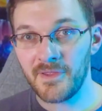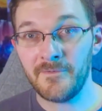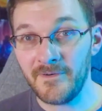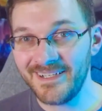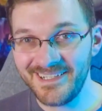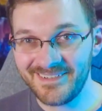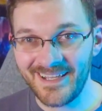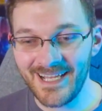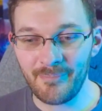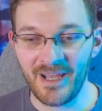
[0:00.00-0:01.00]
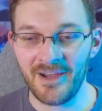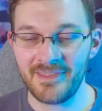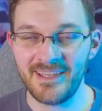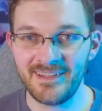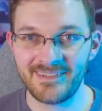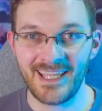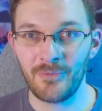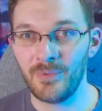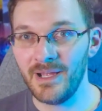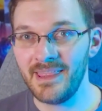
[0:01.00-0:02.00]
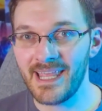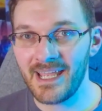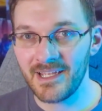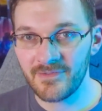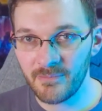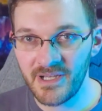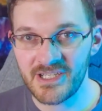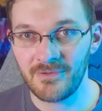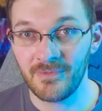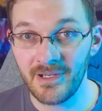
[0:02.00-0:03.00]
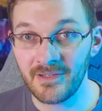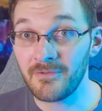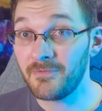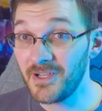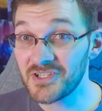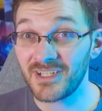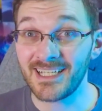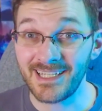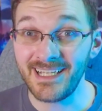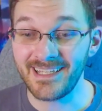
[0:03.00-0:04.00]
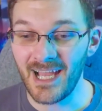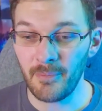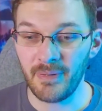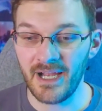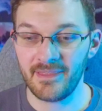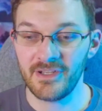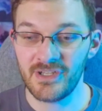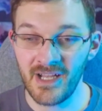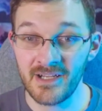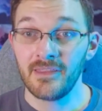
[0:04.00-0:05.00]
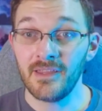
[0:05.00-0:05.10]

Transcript: the funniest thing about this is that when that information was officially leaked out by the judge,